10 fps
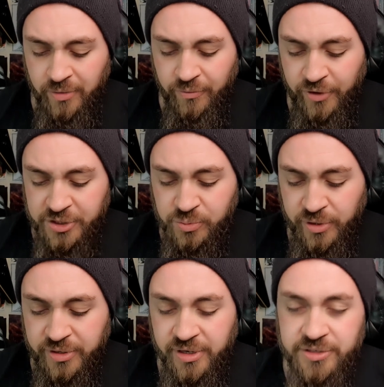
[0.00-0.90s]
First
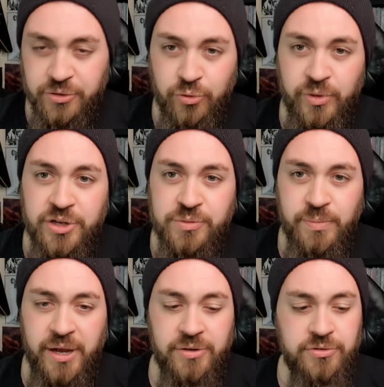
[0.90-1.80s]
one is a Norwegian
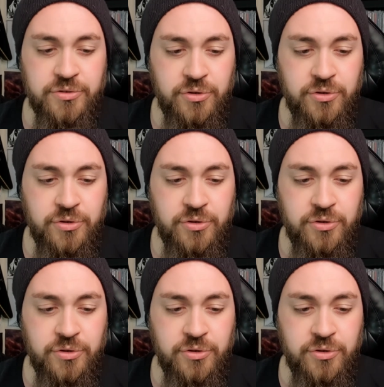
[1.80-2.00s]
band